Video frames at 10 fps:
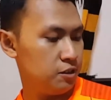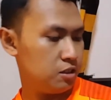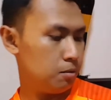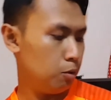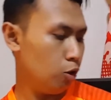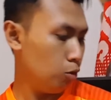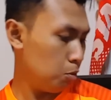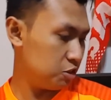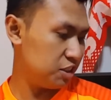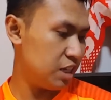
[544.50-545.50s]
It's
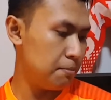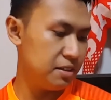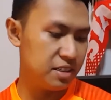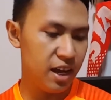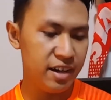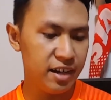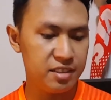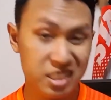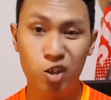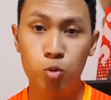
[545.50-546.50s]
almost the same design
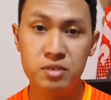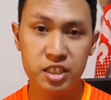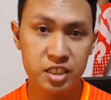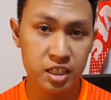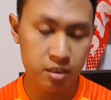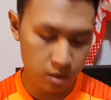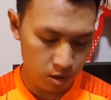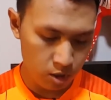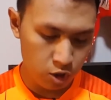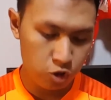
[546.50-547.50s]
as the home jersey.
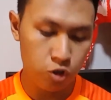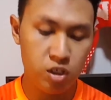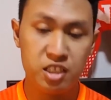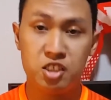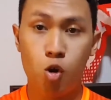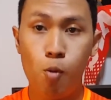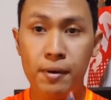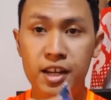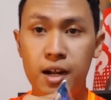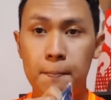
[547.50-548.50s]
So let's
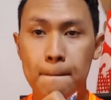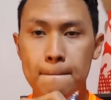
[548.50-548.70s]
open it up.